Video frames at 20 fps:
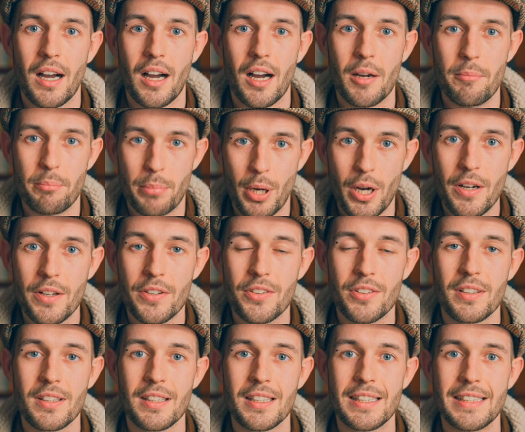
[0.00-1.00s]
I'm
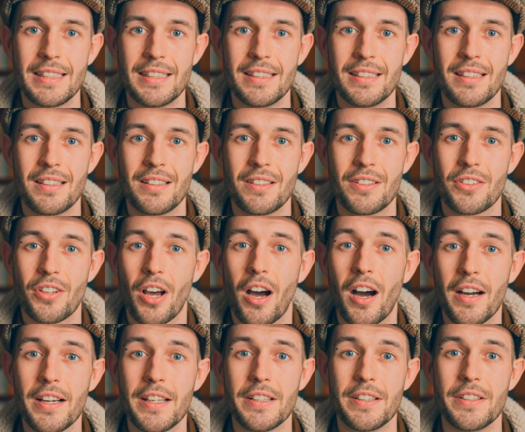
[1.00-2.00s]
personally
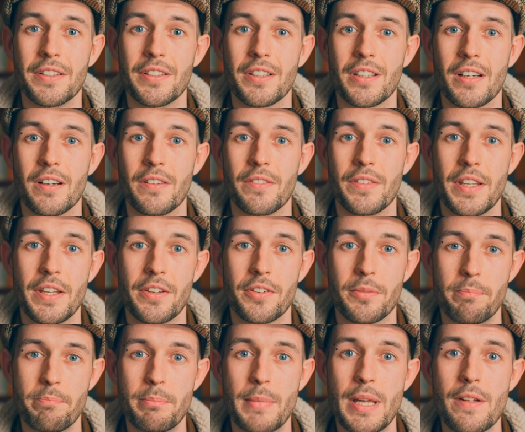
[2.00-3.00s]
tired of this
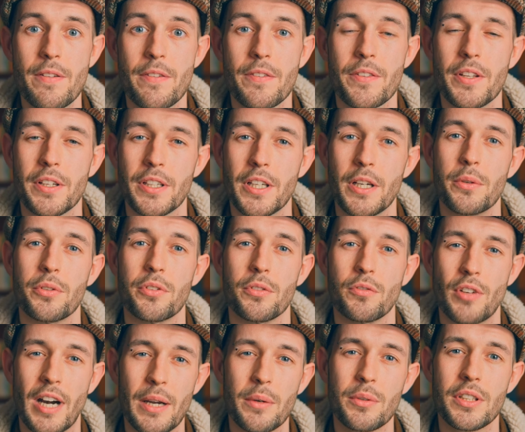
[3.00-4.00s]
myth that goes
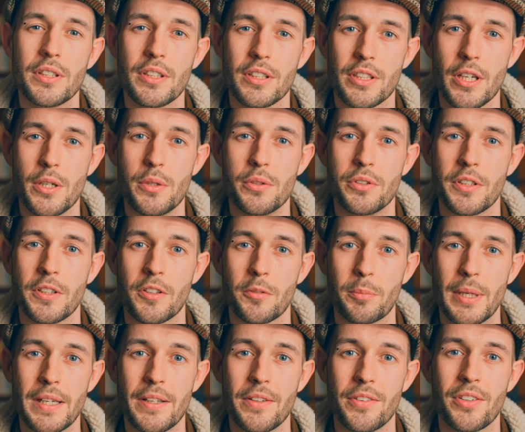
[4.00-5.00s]
around in the coaching
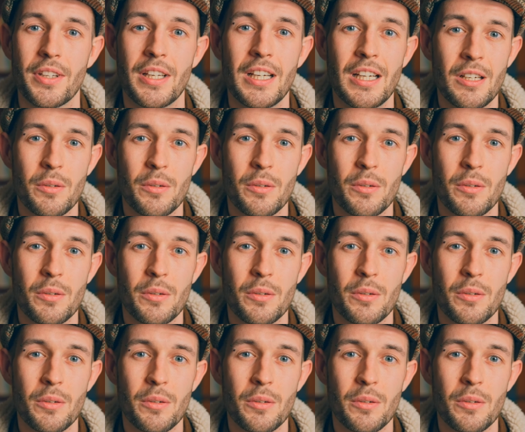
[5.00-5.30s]
space